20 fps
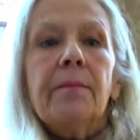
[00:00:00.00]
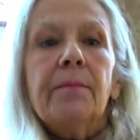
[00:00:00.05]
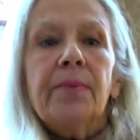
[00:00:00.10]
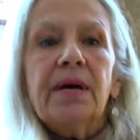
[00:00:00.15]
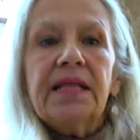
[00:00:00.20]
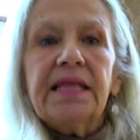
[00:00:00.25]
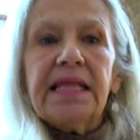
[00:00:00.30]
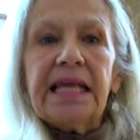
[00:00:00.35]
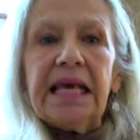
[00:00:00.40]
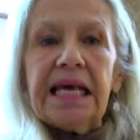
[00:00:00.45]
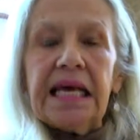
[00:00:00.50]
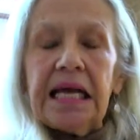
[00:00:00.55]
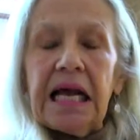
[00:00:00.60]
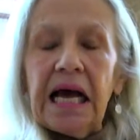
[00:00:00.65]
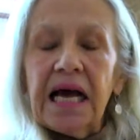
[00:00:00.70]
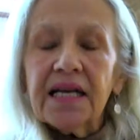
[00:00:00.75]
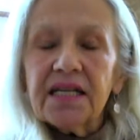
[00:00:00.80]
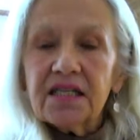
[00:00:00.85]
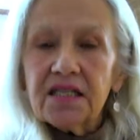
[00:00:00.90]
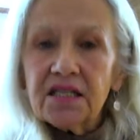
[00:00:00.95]
but then
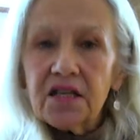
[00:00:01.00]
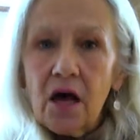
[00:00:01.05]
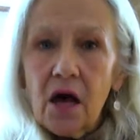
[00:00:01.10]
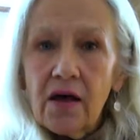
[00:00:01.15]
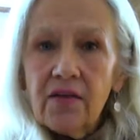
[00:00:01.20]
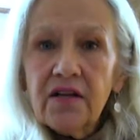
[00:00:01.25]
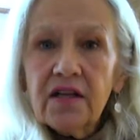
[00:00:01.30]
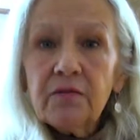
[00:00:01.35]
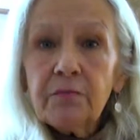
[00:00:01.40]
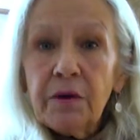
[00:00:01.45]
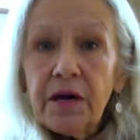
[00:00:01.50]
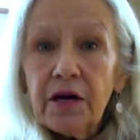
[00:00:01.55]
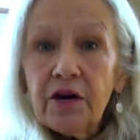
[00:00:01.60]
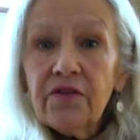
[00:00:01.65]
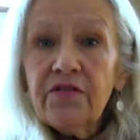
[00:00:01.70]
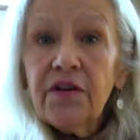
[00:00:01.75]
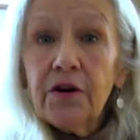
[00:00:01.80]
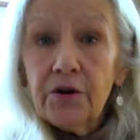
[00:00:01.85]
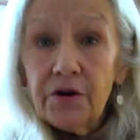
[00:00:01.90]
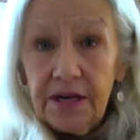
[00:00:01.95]
I saw this pair
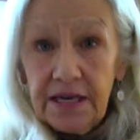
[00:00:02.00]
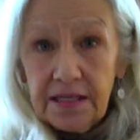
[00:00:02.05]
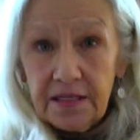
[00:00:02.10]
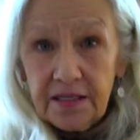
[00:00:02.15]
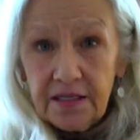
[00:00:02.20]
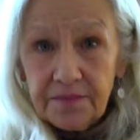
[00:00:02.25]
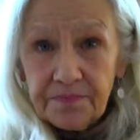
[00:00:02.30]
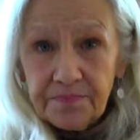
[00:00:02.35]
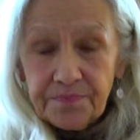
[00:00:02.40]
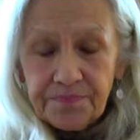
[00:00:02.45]
of earrings,